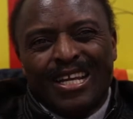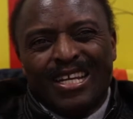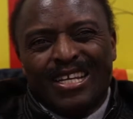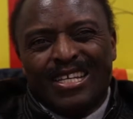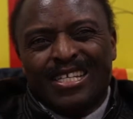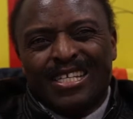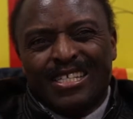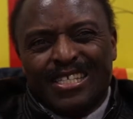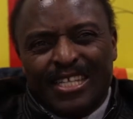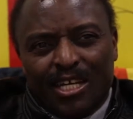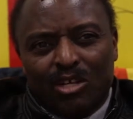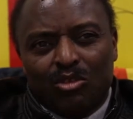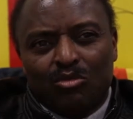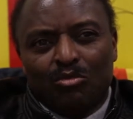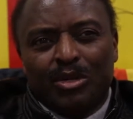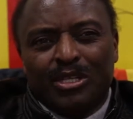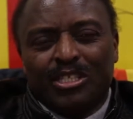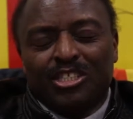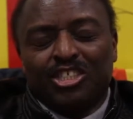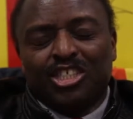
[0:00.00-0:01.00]
detail,
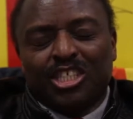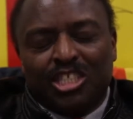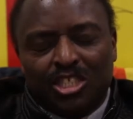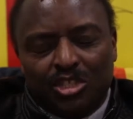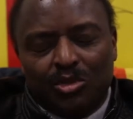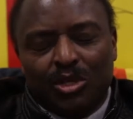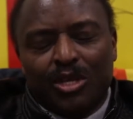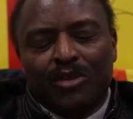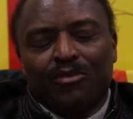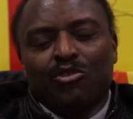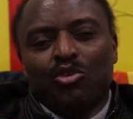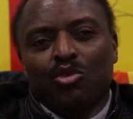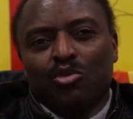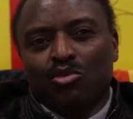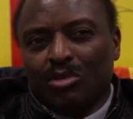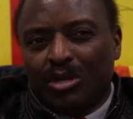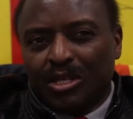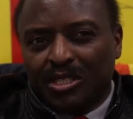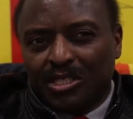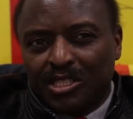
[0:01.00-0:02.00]
but just to give
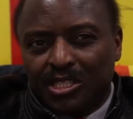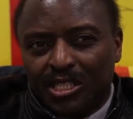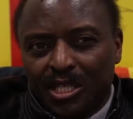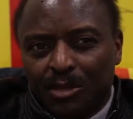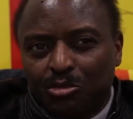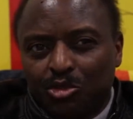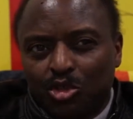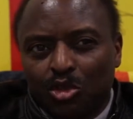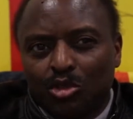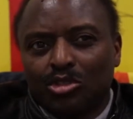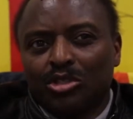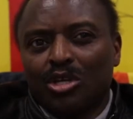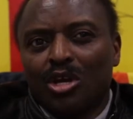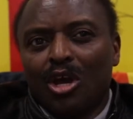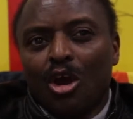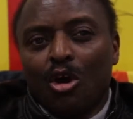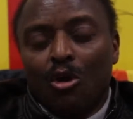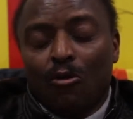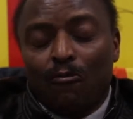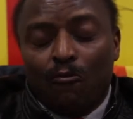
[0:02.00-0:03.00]
you a snapshot
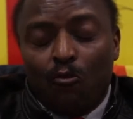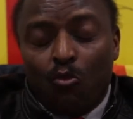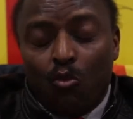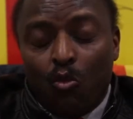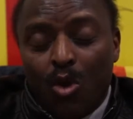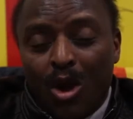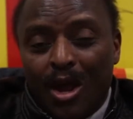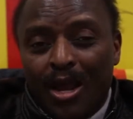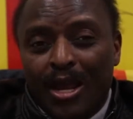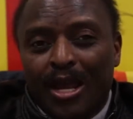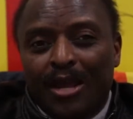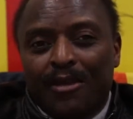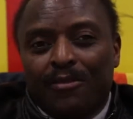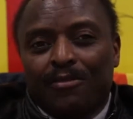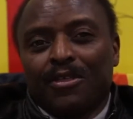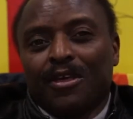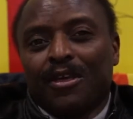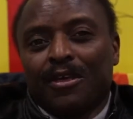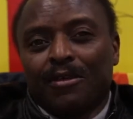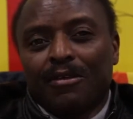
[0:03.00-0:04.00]
of why I
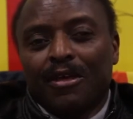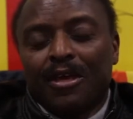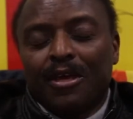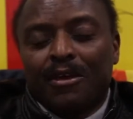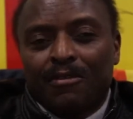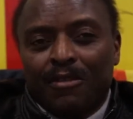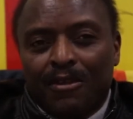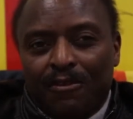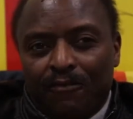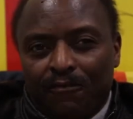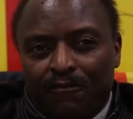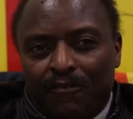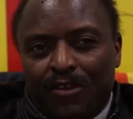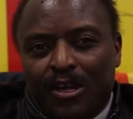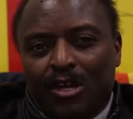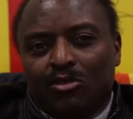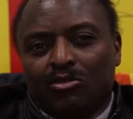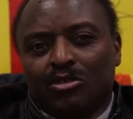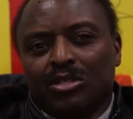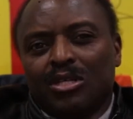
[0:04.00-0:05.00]
think they
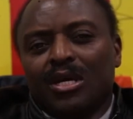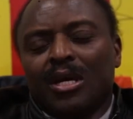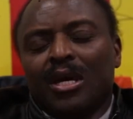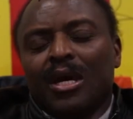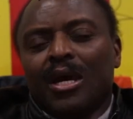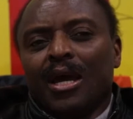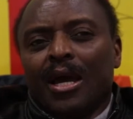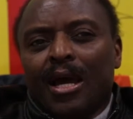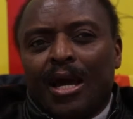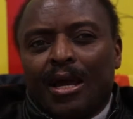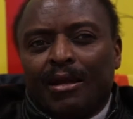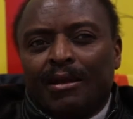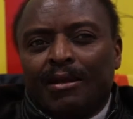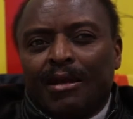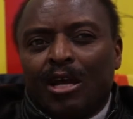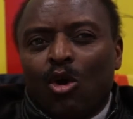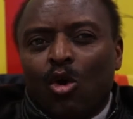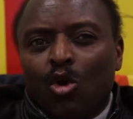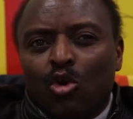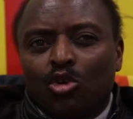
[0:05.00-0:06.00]
failed.
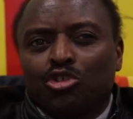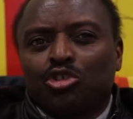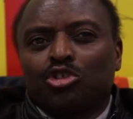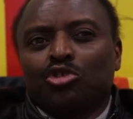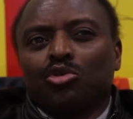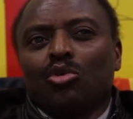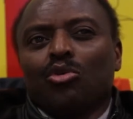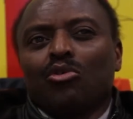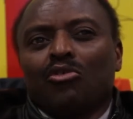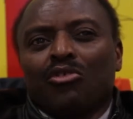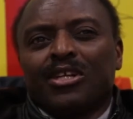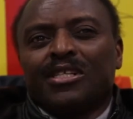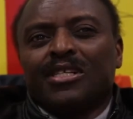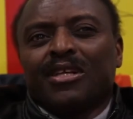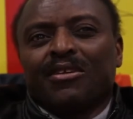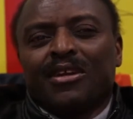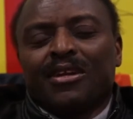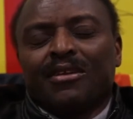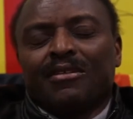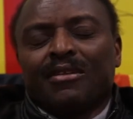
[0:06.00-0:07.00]
And also
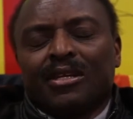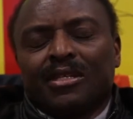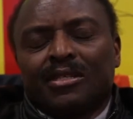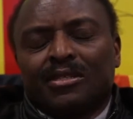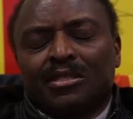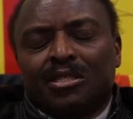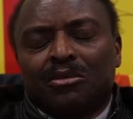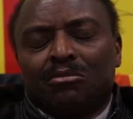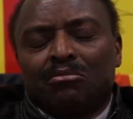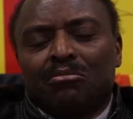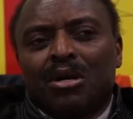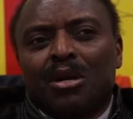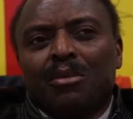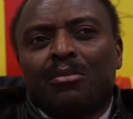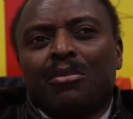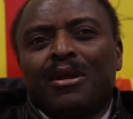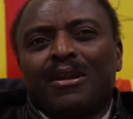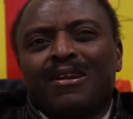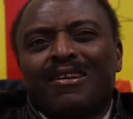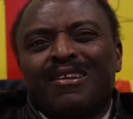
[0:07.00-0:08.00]
reiterate that
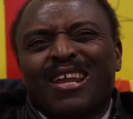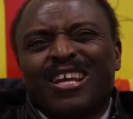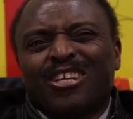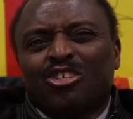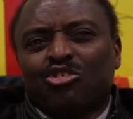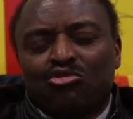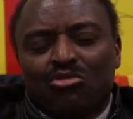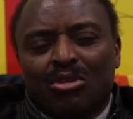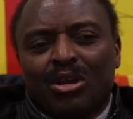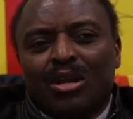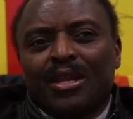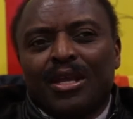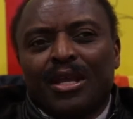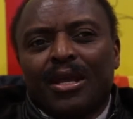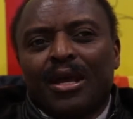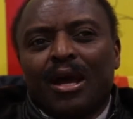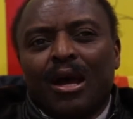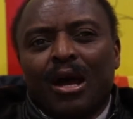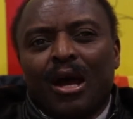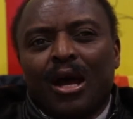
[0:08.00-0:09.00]
Zimbabwe
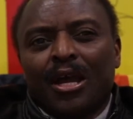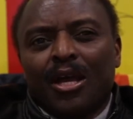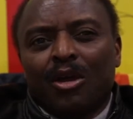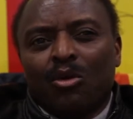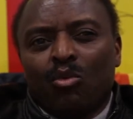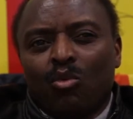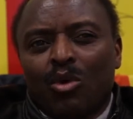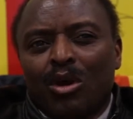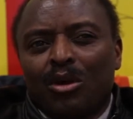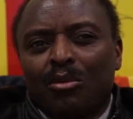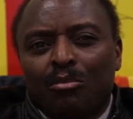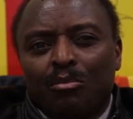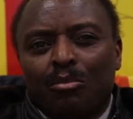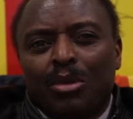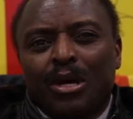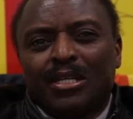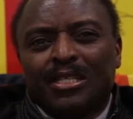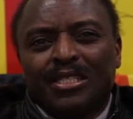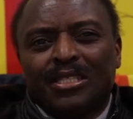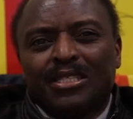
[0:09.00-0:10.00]
naturally are a
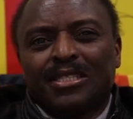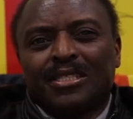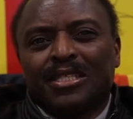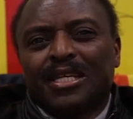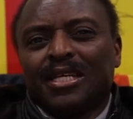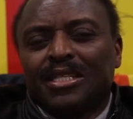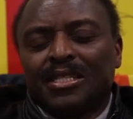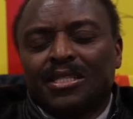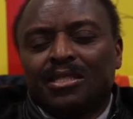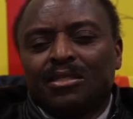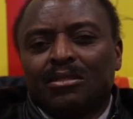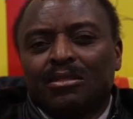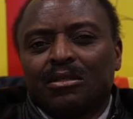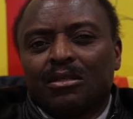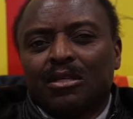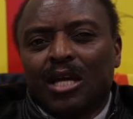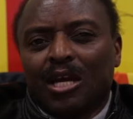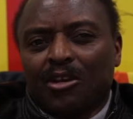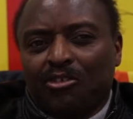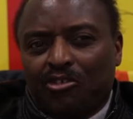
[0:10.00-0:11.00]
one-party state
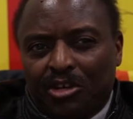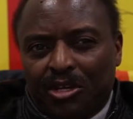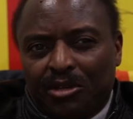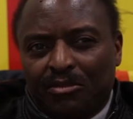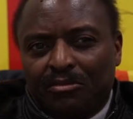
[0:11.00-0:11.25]
country.